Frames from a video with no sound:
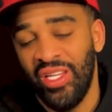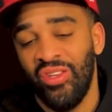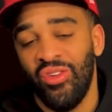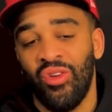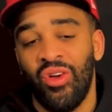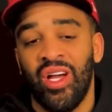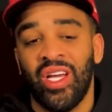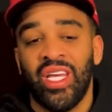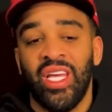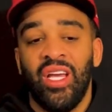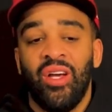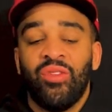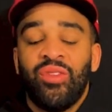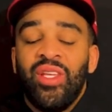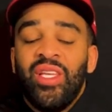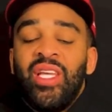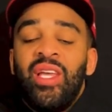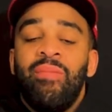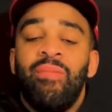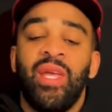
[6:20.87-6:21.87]
you know, I get
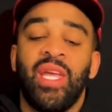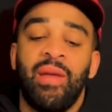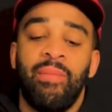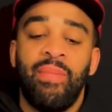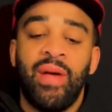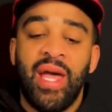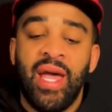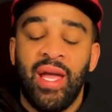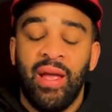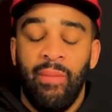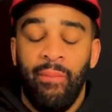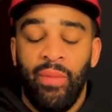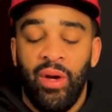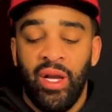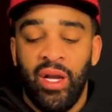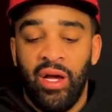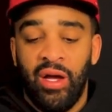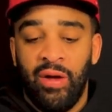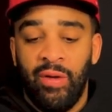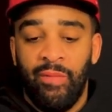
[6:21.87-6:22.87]
healthy, make it back.
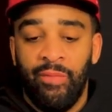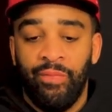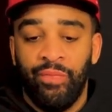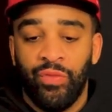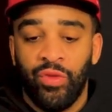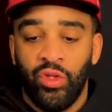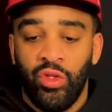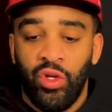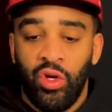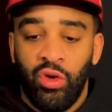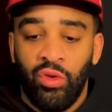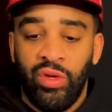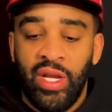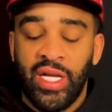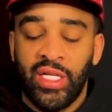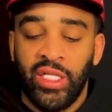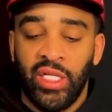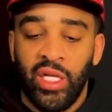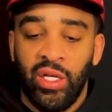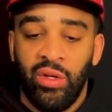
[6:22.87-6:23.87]
But you know,
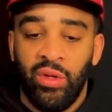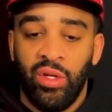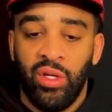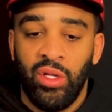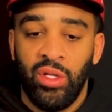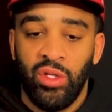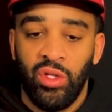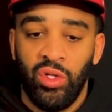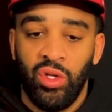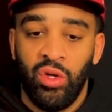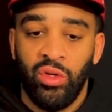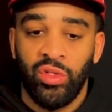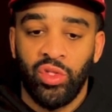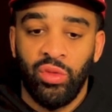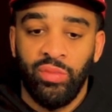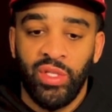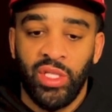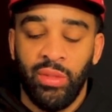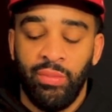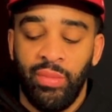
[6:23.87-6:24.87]
next year, you know, it's
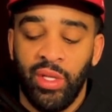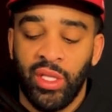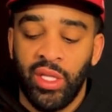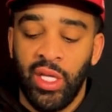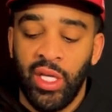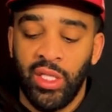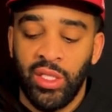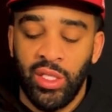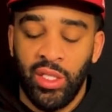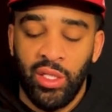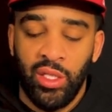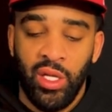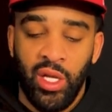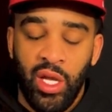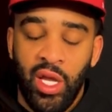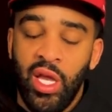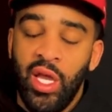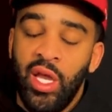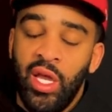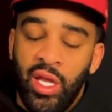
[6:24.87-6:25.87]
gonna be some big things in
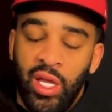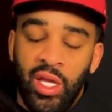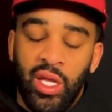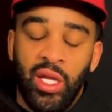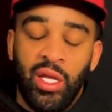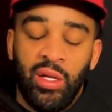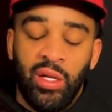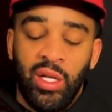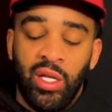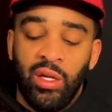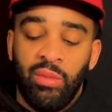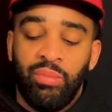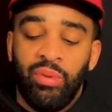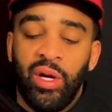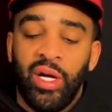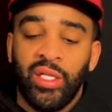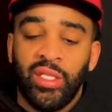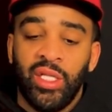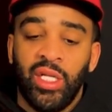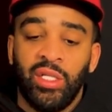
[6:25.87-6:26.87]
the
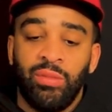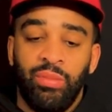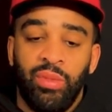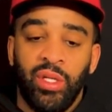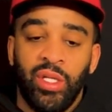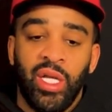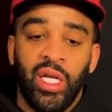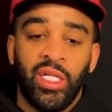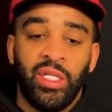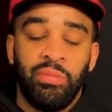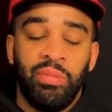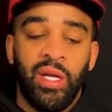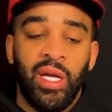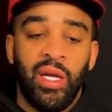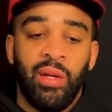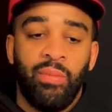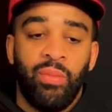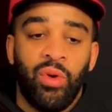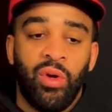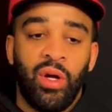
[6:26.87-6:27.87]
process. But yeah,
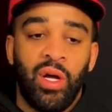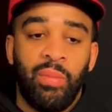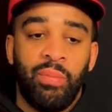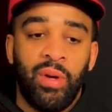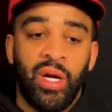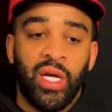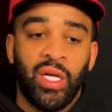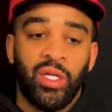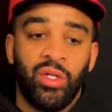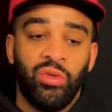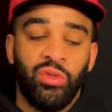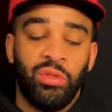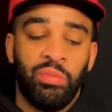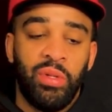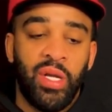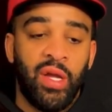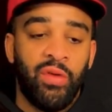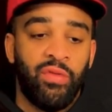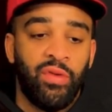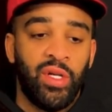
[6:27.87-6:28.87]
Japan, bro, I probably could do
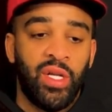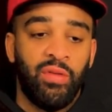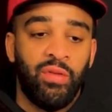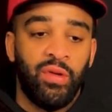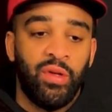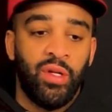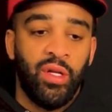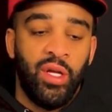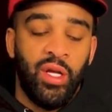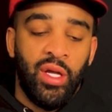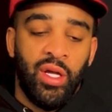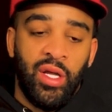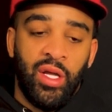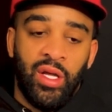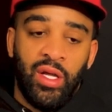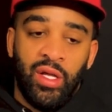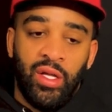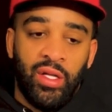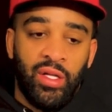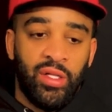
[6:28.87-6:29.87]
Japan for another
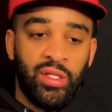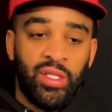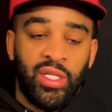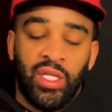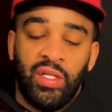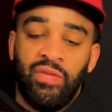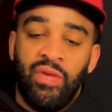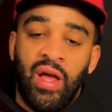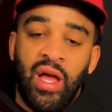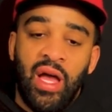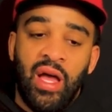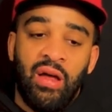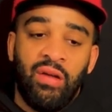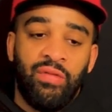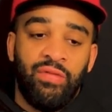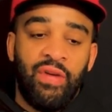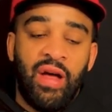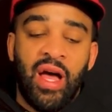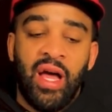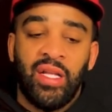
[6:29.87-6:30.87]
6,
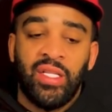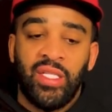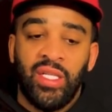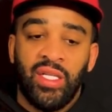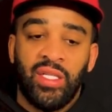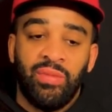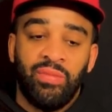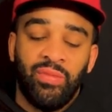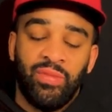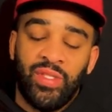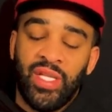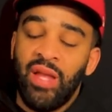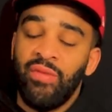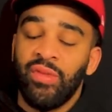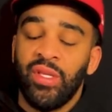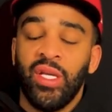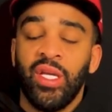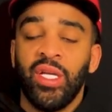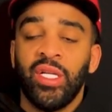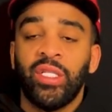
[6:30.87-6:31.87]
5, 6,
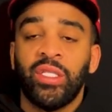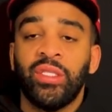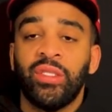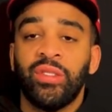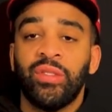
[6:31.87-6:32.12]
7 years.